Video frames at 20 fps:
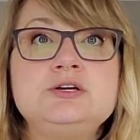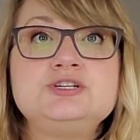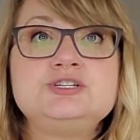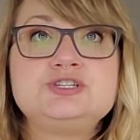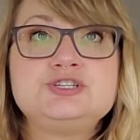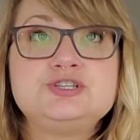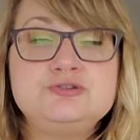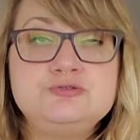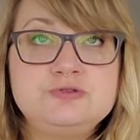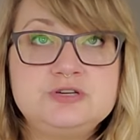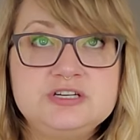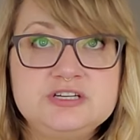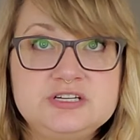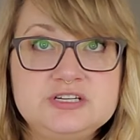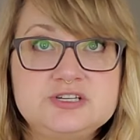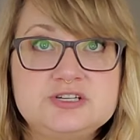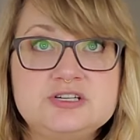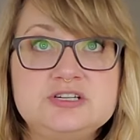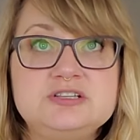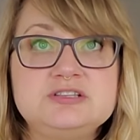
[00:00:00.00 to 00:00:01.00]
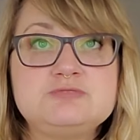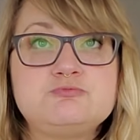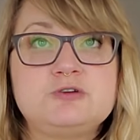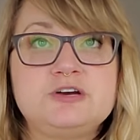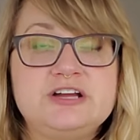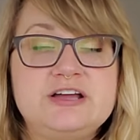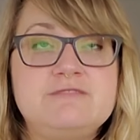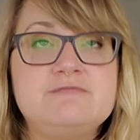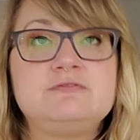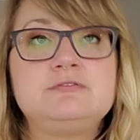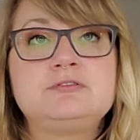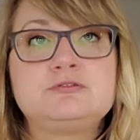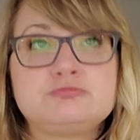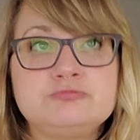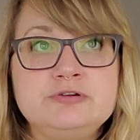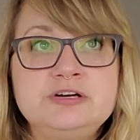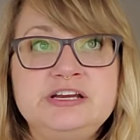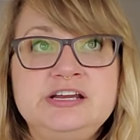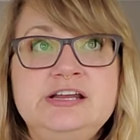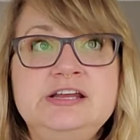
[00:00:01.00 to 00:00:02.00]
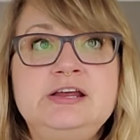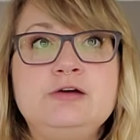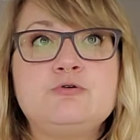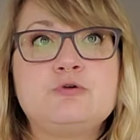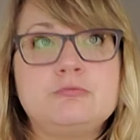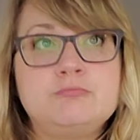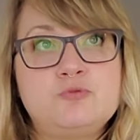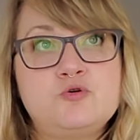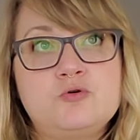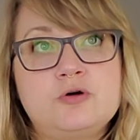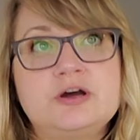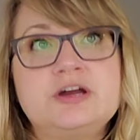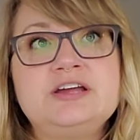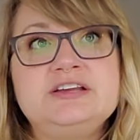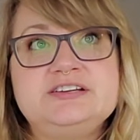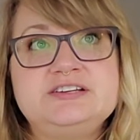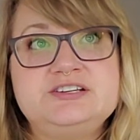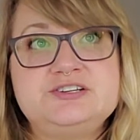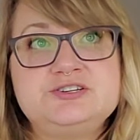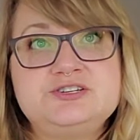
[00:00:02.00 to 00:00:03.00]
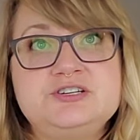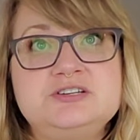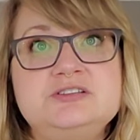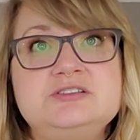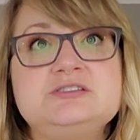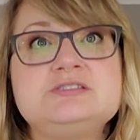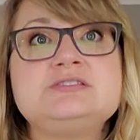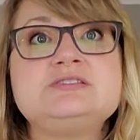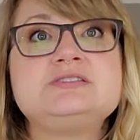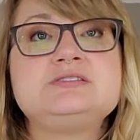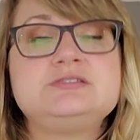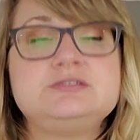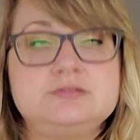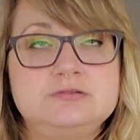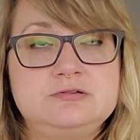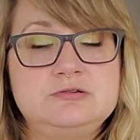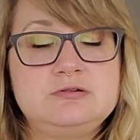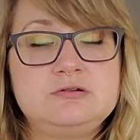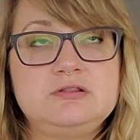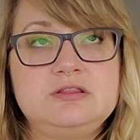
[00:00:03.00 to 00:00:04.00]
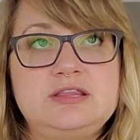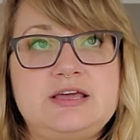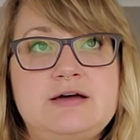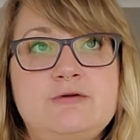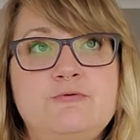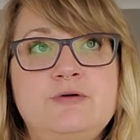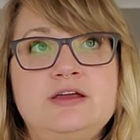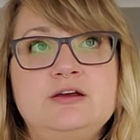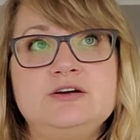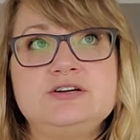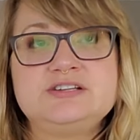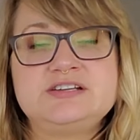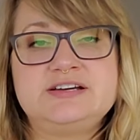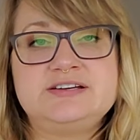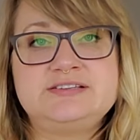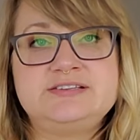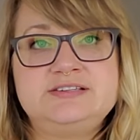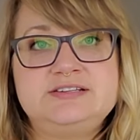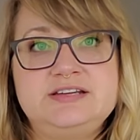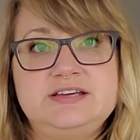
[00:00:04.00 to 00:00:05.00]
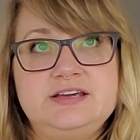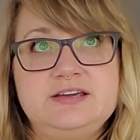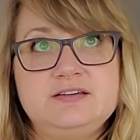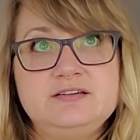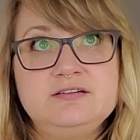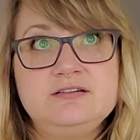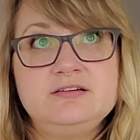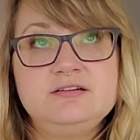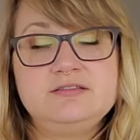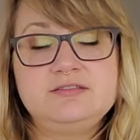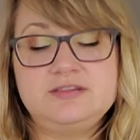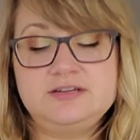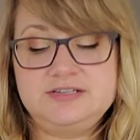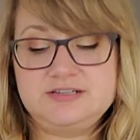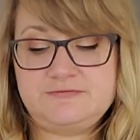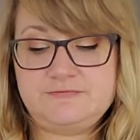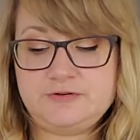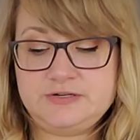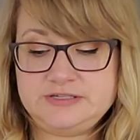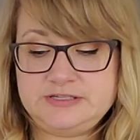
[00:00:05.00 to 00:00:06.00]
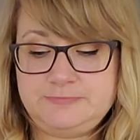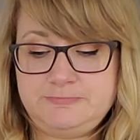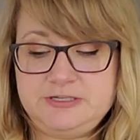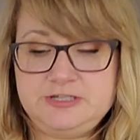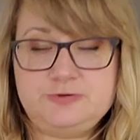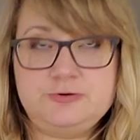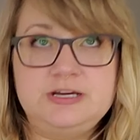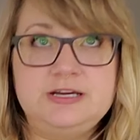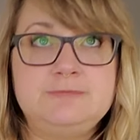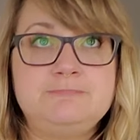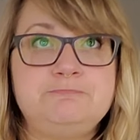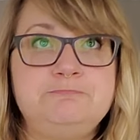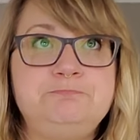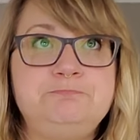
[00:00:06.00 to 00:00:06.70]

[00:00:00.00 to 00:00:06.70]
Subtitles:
2 conditions. We're going to have 3 or more conditions that we are testing the difference between.